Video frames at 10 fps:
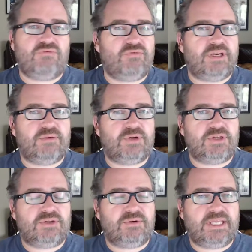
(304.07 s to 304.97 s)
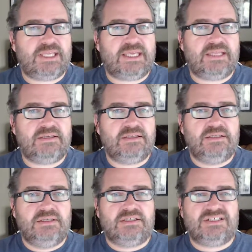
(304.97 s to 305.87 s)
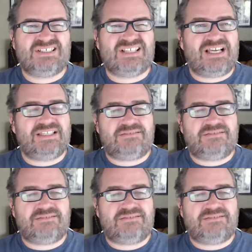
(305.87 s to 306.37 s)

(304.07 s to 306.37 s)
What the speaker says: really want to do it again. Because I've